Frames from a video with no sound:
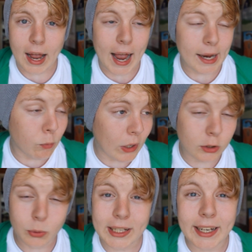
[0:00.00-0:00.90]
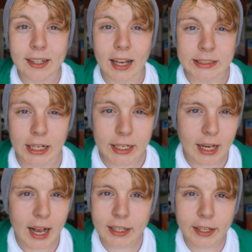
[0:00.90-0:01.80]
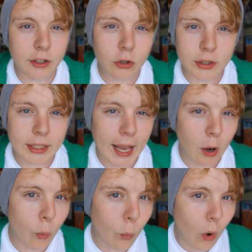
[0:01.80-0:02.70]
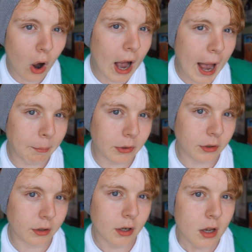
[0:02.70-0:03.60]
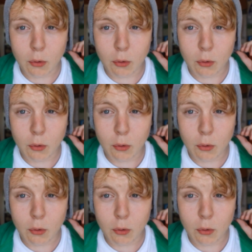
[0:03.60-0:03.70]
I went to a gig last night and I couldn't care what happened.